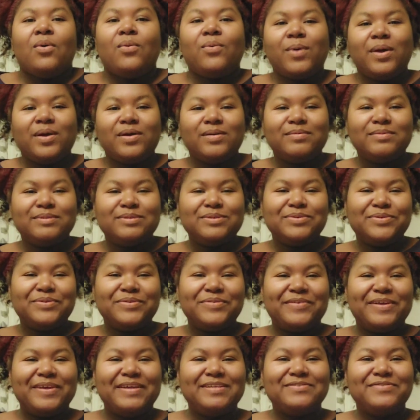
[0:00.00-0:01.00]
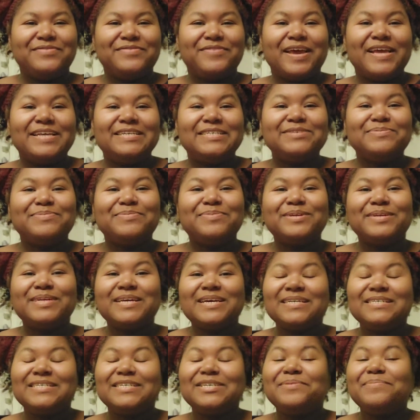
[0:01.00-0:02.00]
Welcome to Reflect Fashion
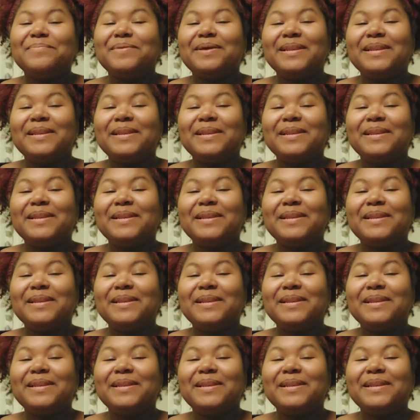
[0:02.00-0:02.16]
Production.